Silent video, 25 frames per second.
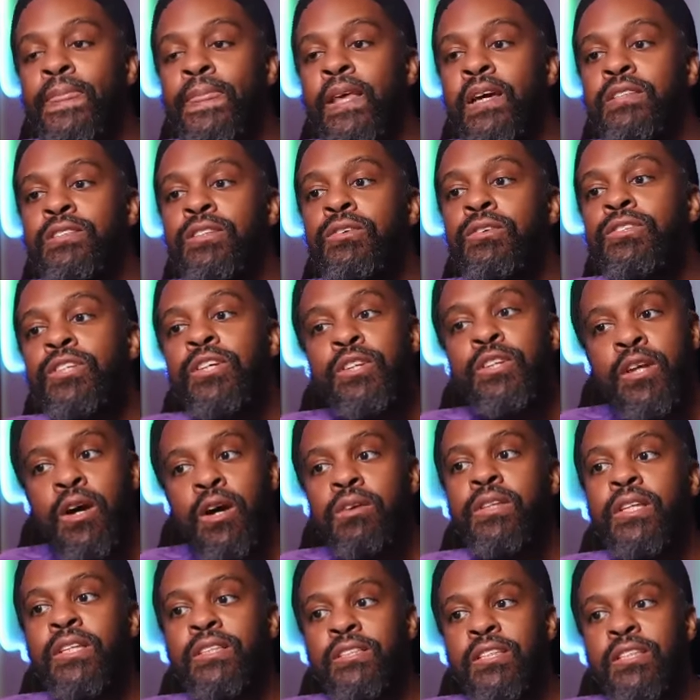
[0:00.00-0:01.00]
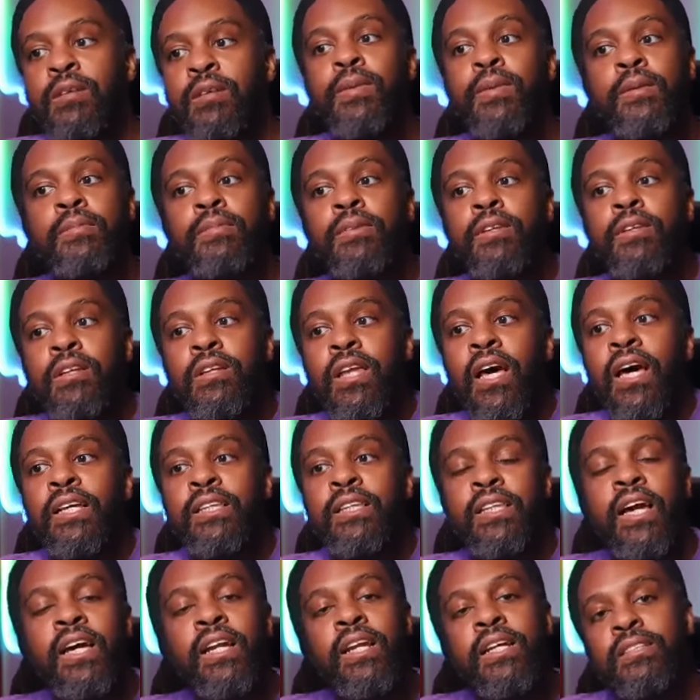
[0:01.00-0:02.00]
So to know that some people are like
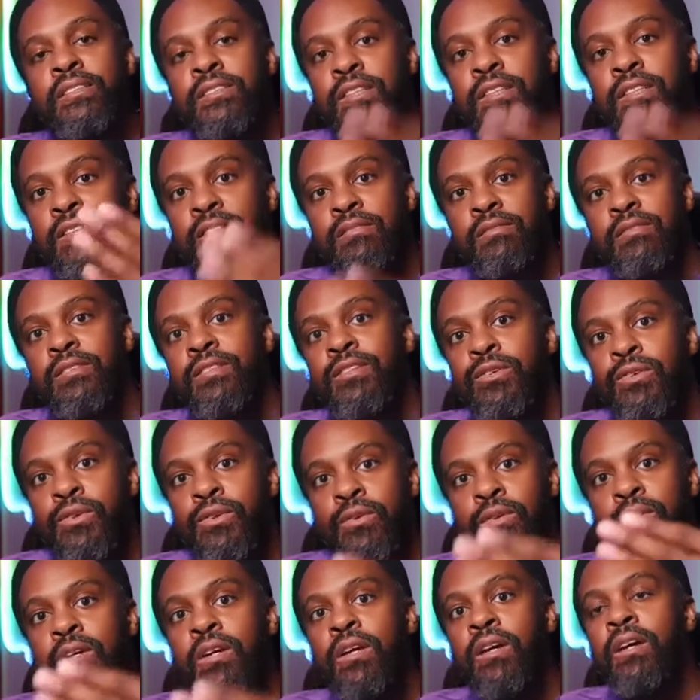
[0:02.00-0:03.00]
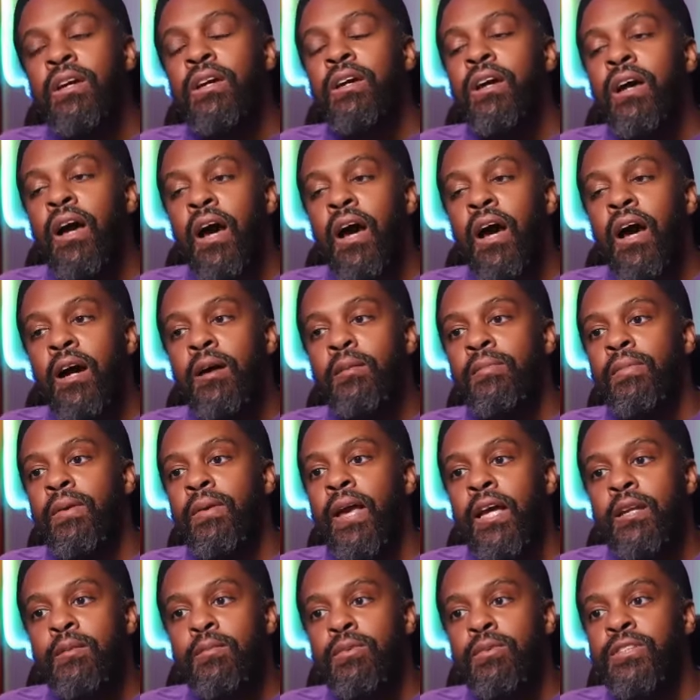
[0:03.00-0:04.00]
that, and to
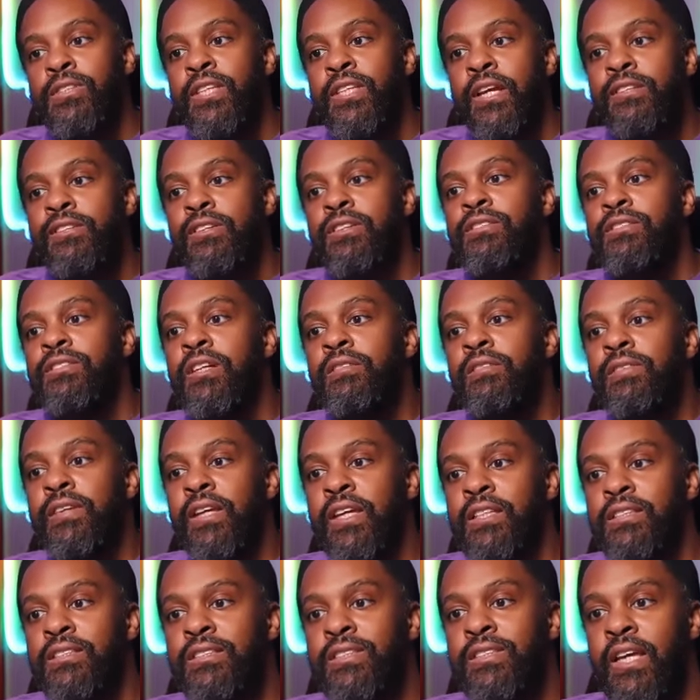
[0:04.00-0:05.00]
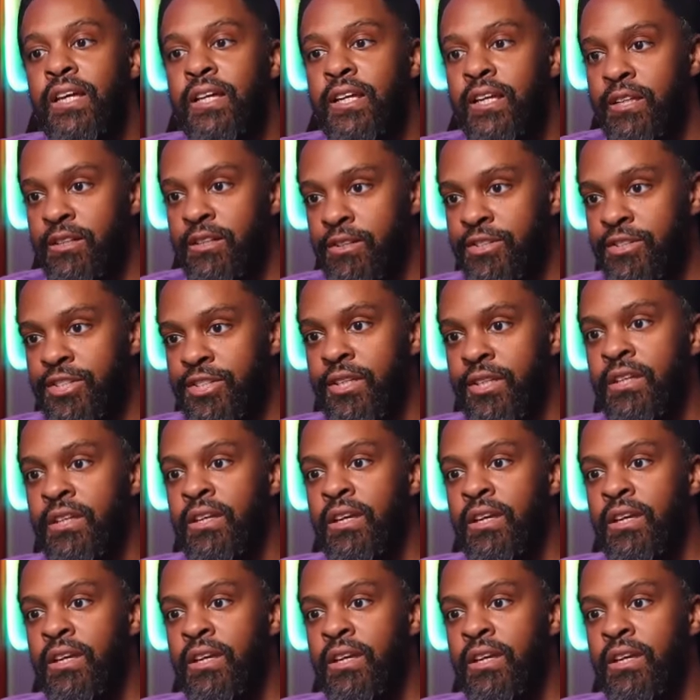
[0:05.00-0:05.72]
kind of protect yourself against that energy.